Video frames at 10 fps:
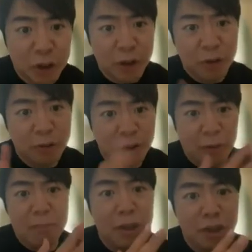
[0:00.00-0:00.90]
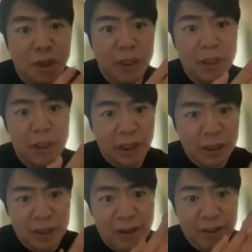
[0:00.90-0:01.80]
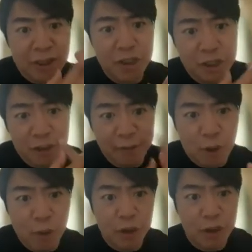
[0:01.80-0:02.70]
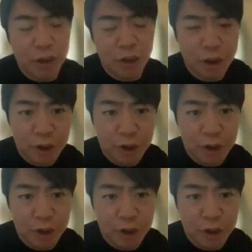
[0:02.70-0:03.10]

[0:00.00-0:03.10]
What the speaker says: to emerging the diversity of cultures.